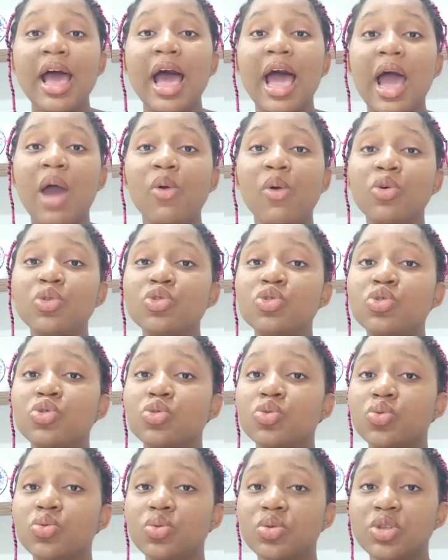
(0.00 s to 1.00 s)
I want
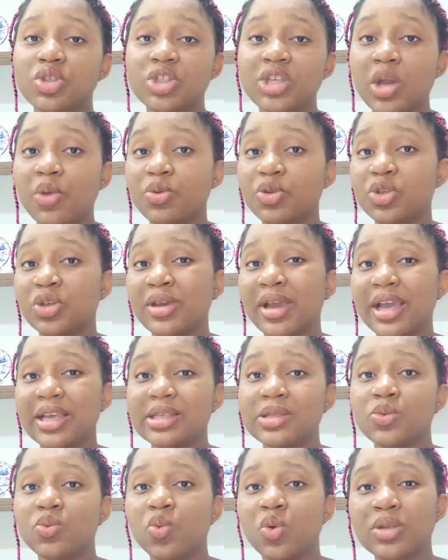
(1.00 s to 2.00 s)
to share with you
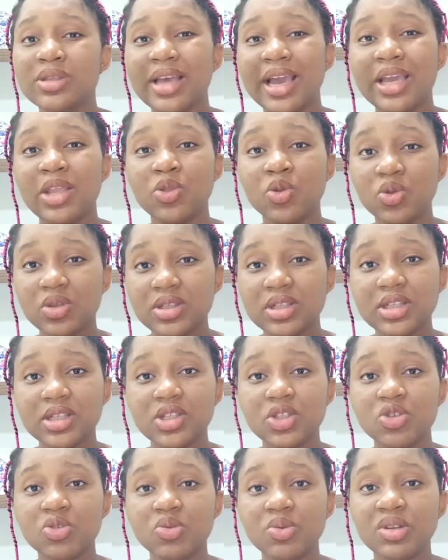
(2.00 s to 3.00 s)
guys what I
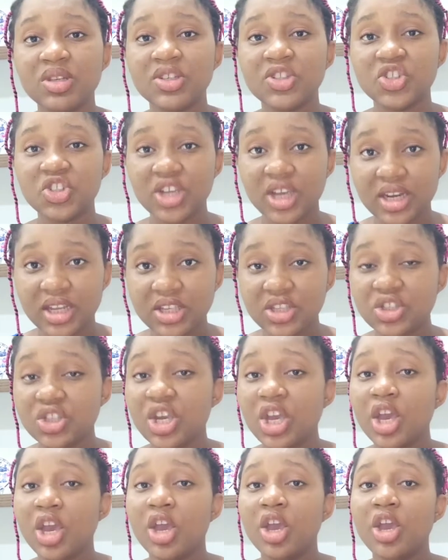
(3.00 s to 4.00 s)
noticed during this challenge.
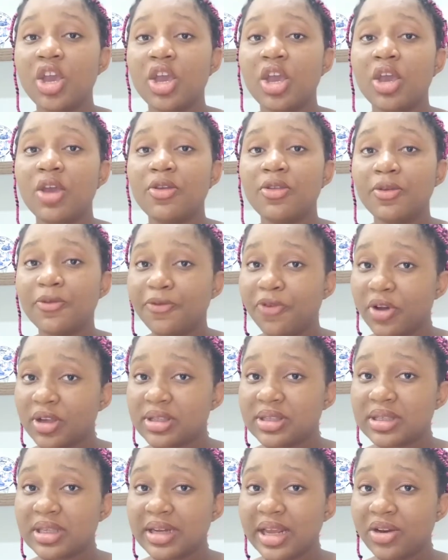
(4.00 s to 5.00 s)
The
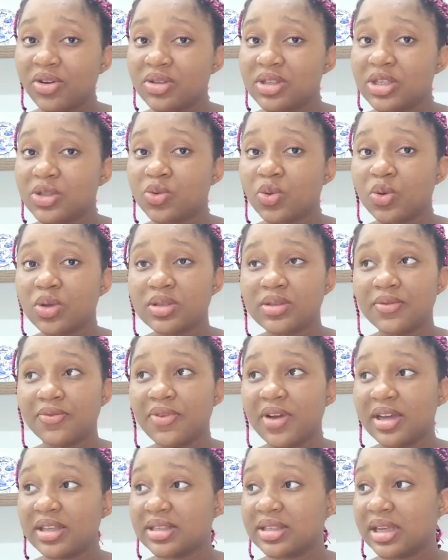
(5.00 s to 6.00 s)
first thing I noticed was the
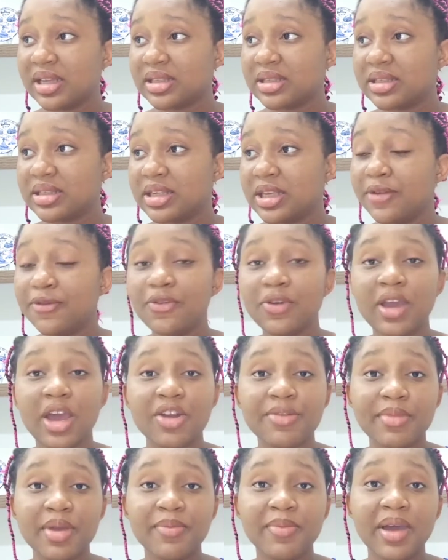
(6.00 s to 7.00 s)
fact that, if you can
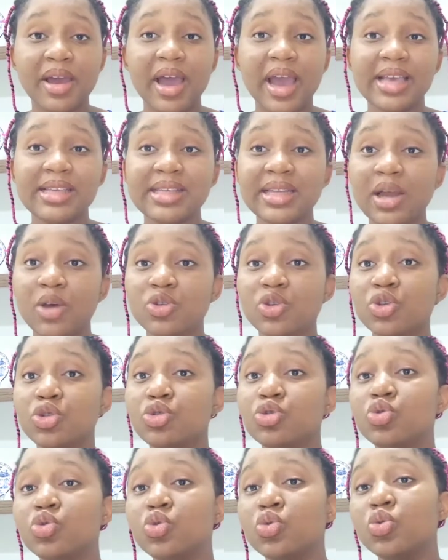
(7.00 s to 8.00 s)
remember, I said I
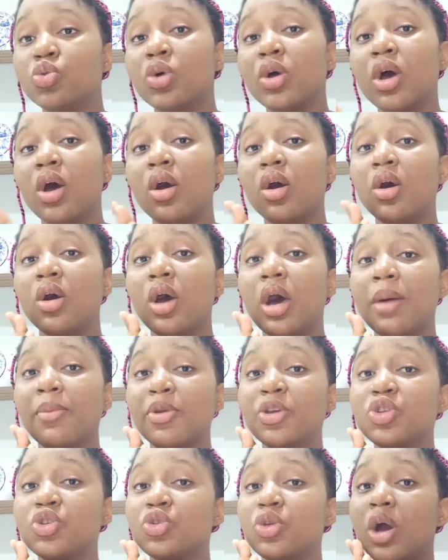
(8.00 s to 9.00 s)

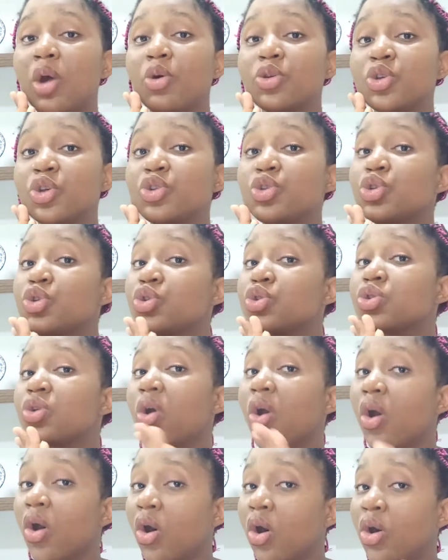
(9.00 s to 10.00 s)
was going to use
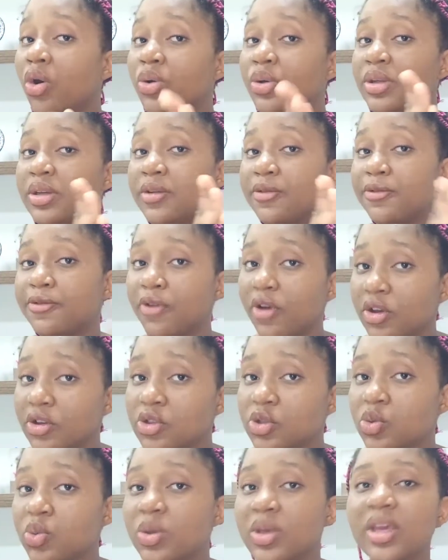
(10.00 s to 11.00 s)
oil in the
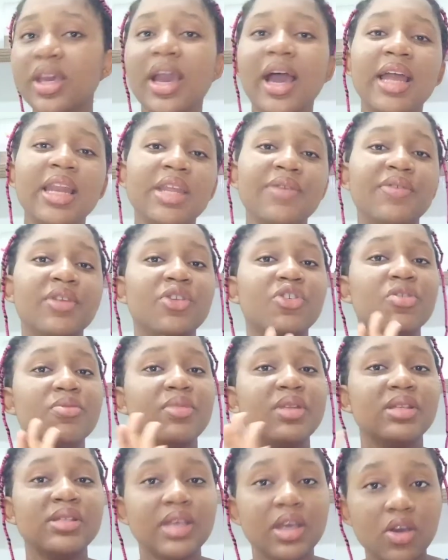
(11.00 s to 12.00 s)
first week and leave-in cream in
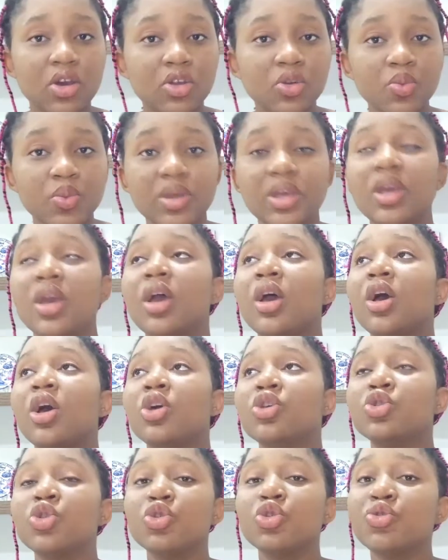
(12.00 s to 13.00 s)
the second week.
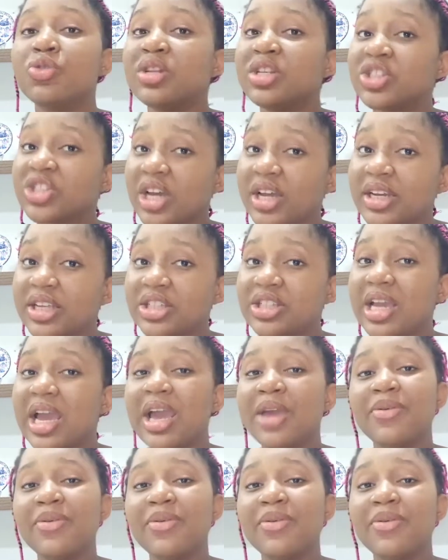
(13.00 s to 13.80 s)
So during this challenge, I